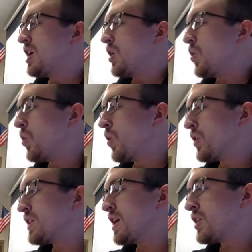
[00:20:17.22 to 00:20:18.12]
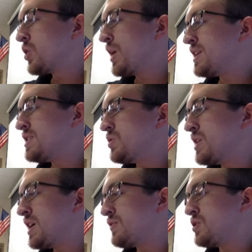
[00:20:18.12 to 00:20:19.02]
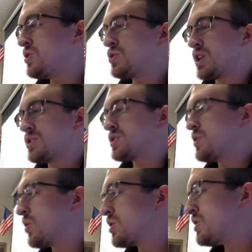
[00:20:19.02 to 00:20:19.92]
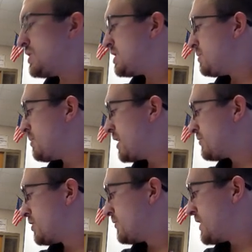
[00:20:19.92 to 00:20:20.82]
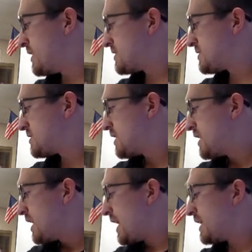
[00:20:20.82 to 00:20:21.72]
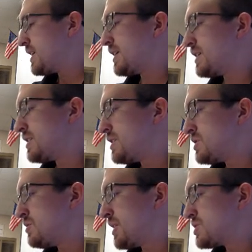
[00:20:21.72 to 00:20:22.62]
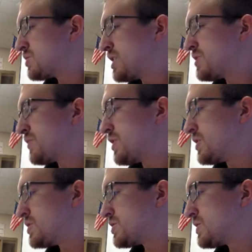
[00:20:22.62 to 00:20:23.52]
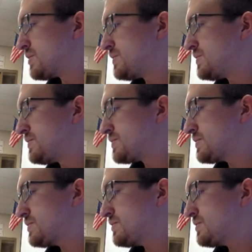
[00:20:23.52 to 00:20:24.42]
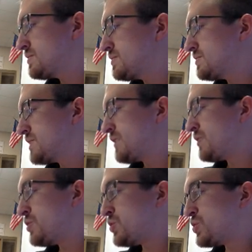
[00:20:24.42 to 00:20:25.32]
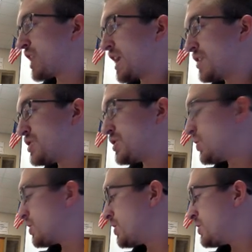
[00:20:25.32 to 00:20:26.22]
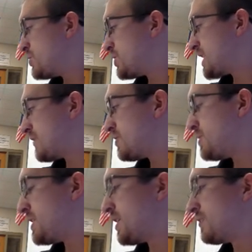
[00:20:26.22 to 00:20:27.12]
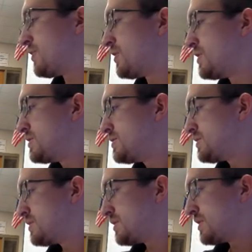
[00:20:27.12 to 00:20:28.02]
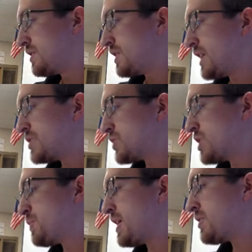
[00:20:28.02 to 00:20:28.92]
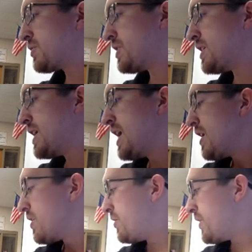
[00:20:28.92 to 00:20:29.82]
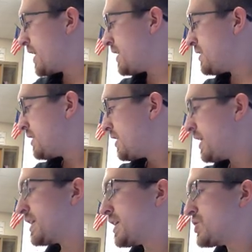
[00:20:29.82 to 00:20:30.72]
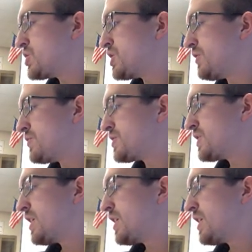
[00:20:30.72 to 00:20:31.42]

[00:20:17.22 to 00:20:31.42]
Or the other way to do it, if you do change the order, you need to be mindful of this. I can do my stretch first. If you do change the order, you just have to be careful. I stretch by 3, then I can shift.